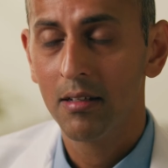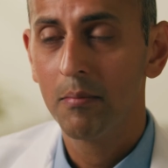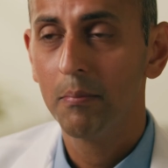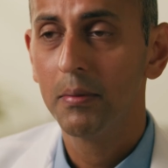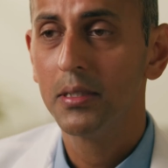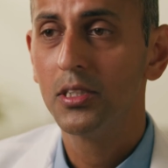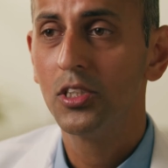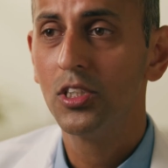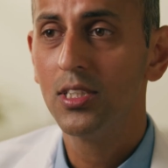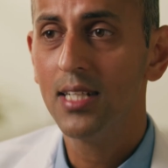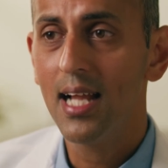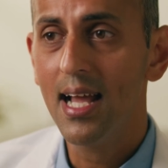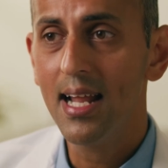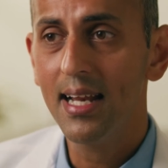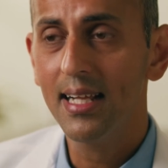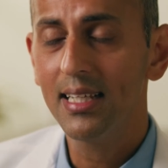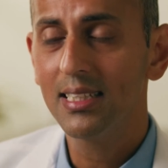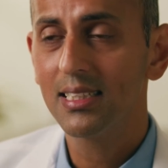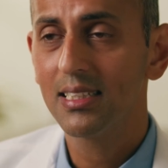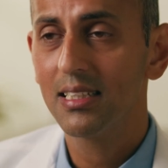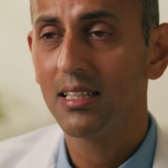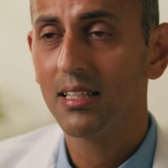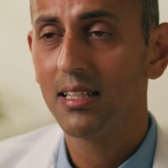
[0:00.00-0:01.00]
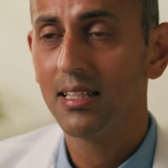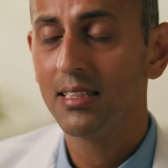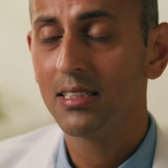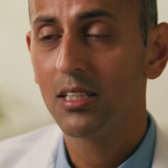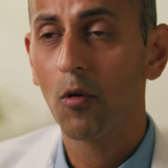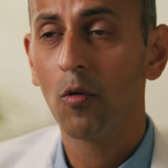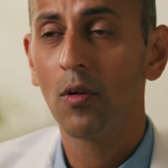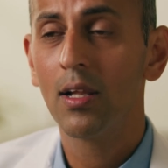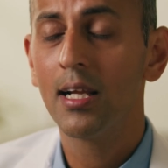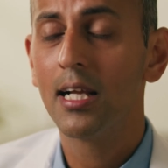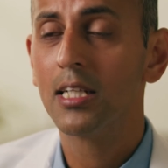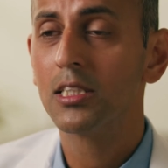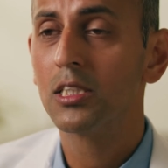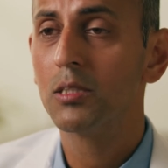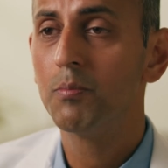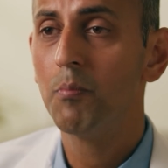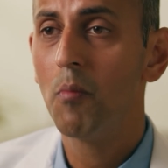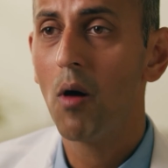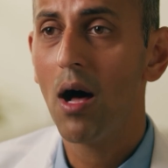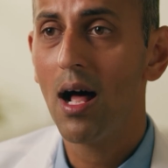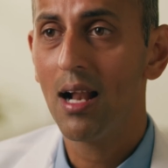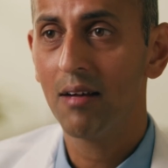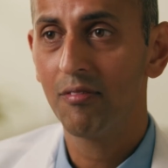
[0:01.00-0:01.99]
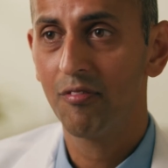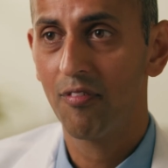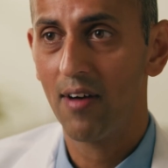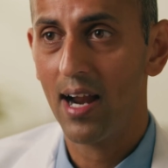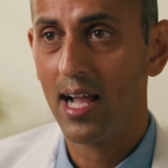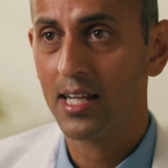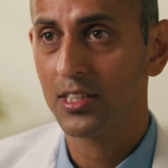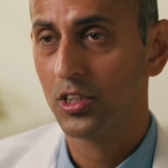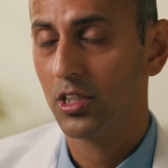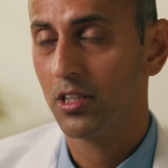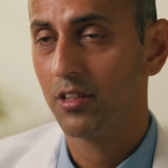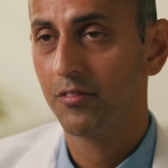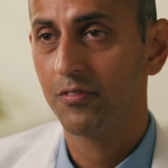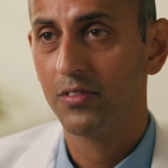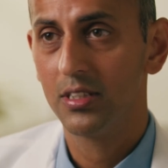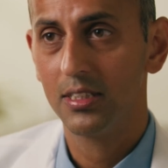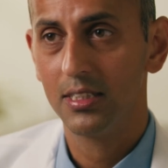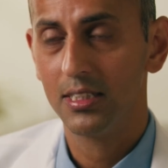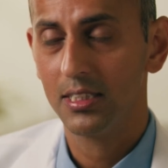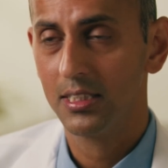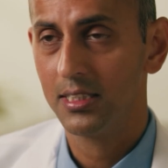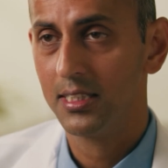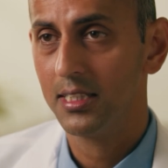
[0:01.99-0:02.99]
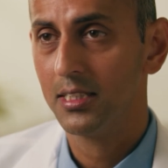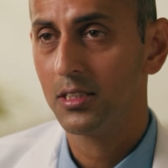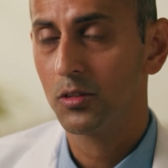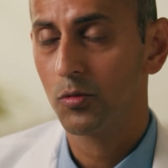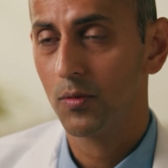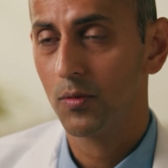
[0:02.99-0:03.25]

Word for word: but genetics is only a small fraction of the disease